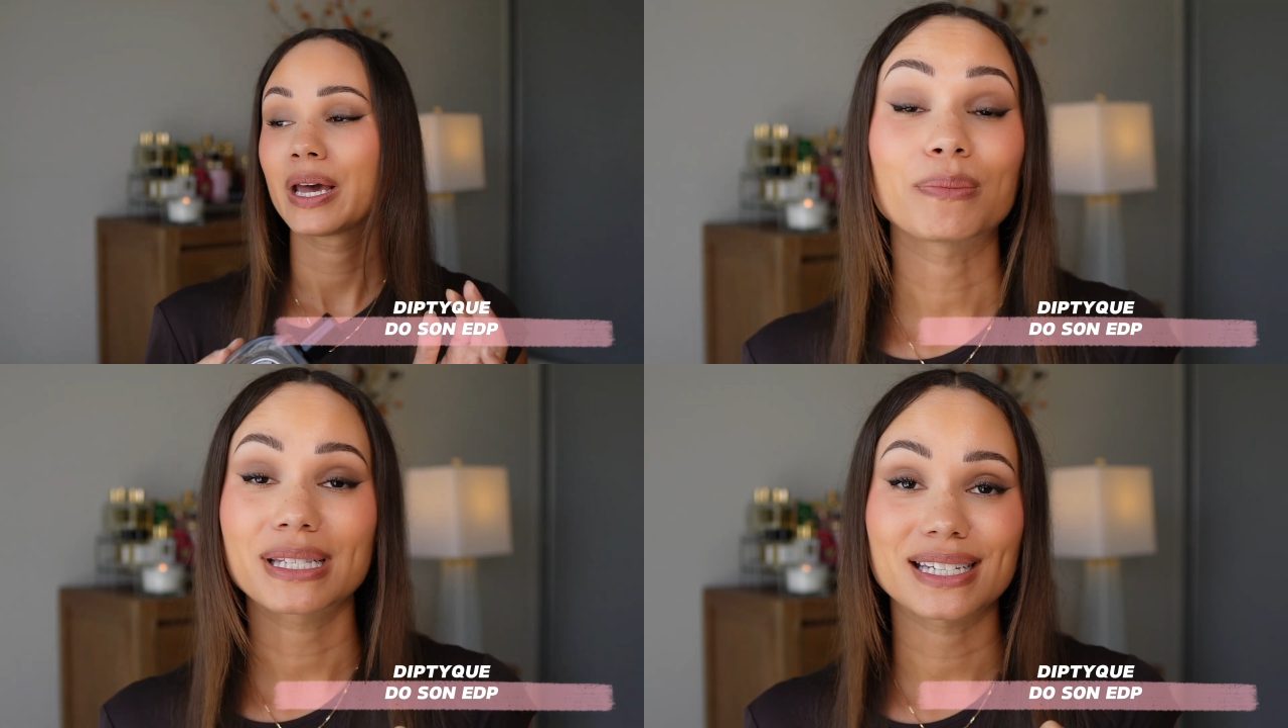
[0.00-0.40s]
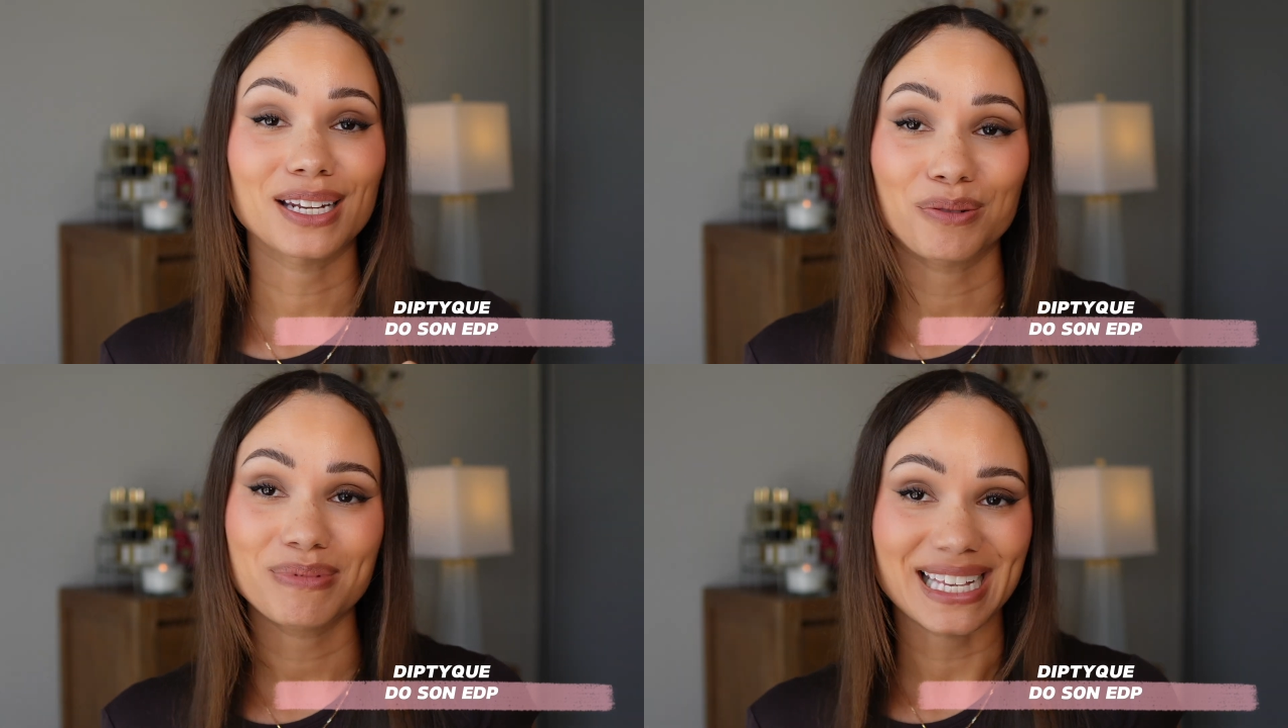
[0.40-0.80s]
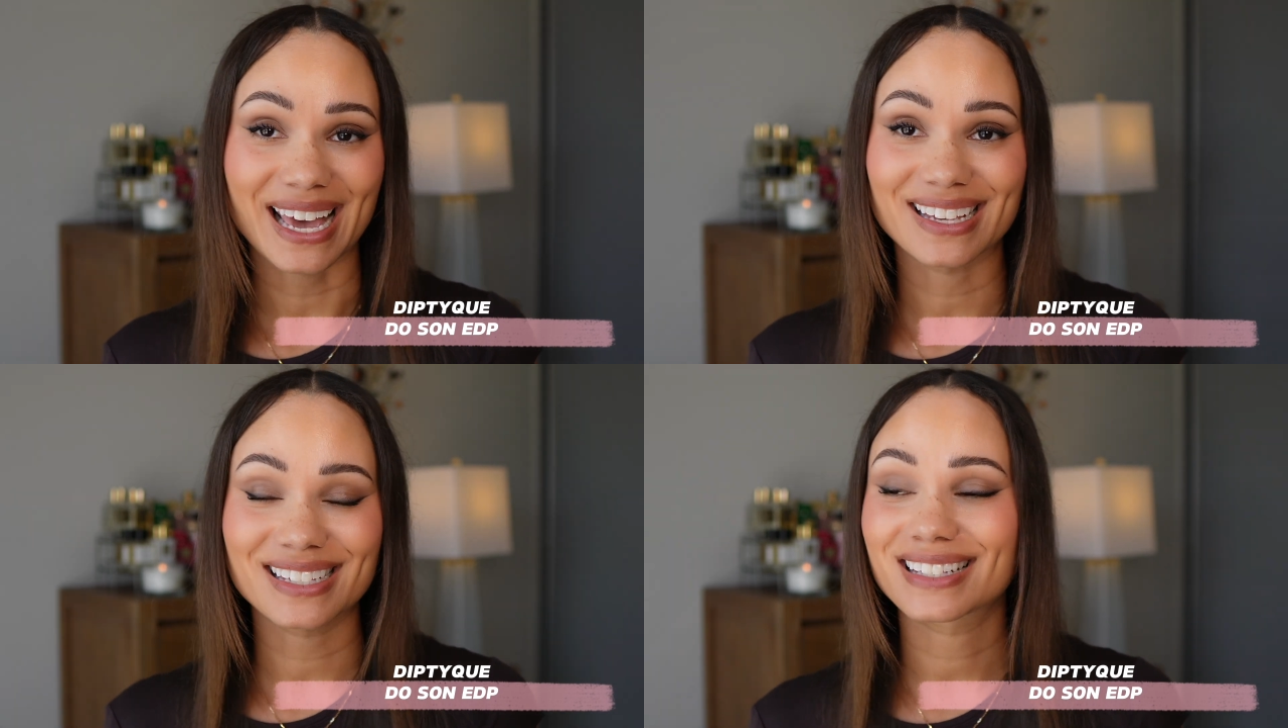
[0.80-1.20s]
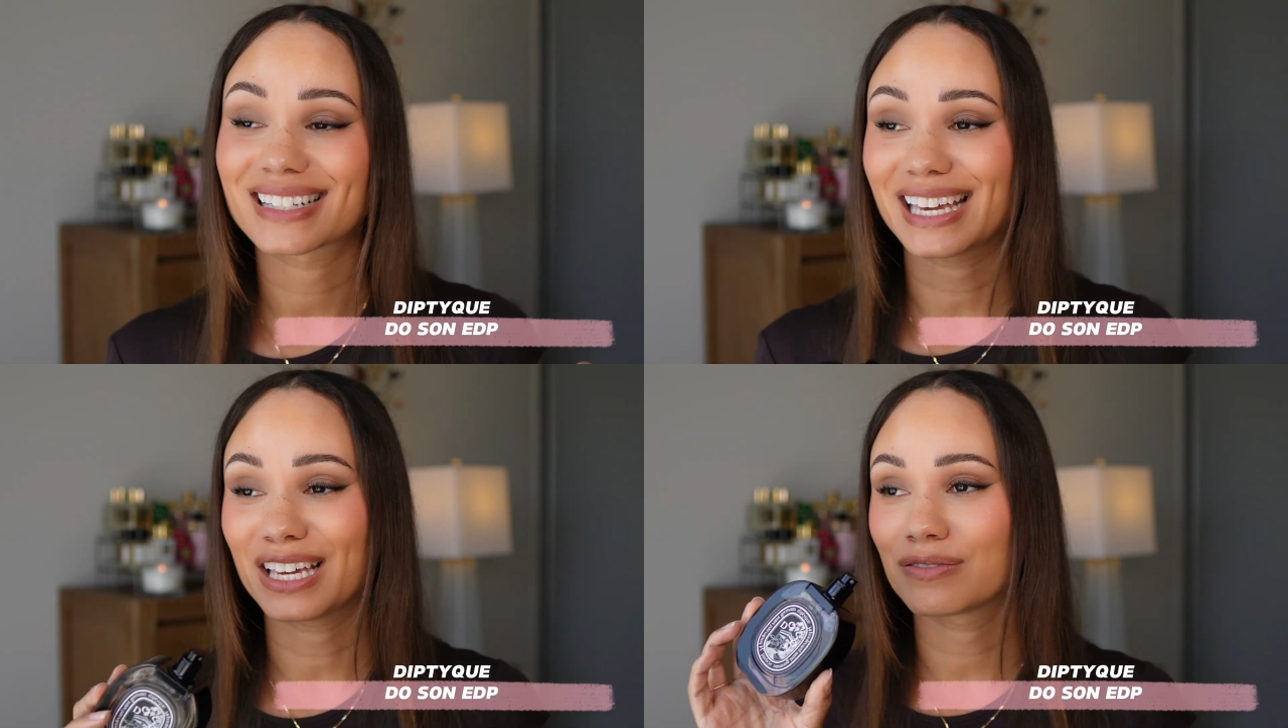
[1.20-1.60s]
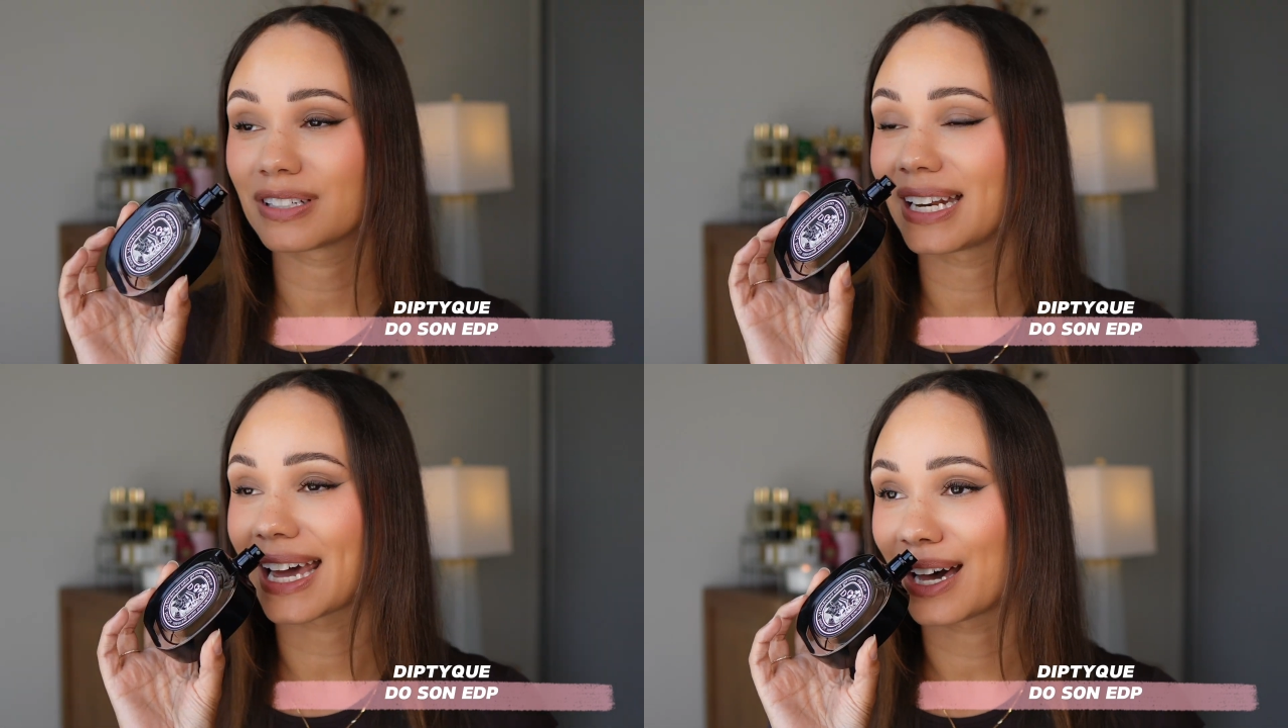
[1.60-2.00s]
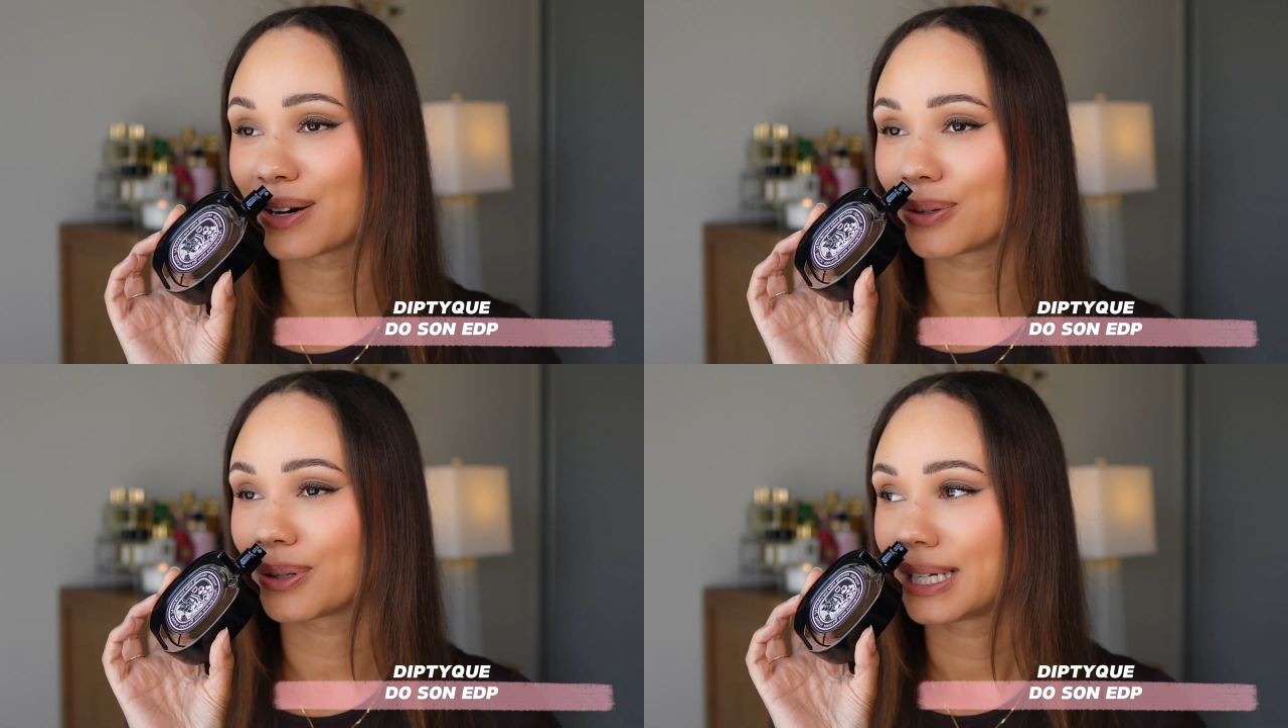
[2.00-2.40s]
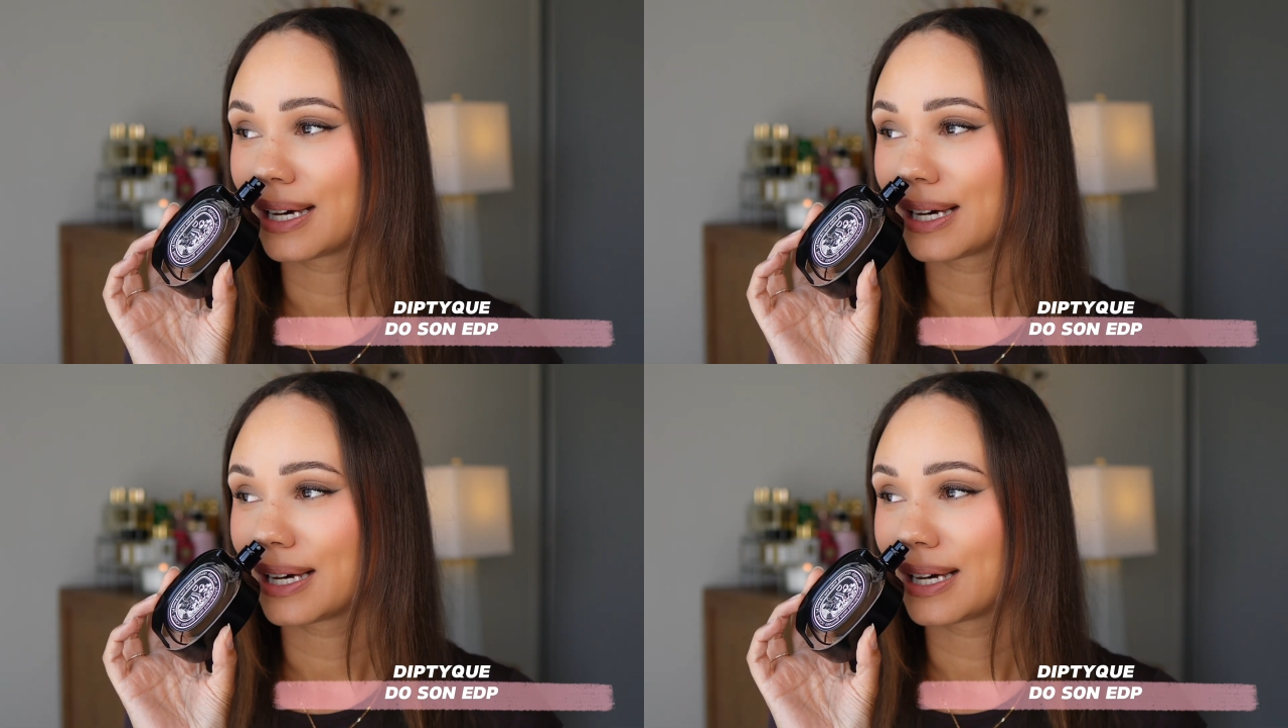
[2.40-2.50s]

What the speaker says: I'm still obsessed, even now.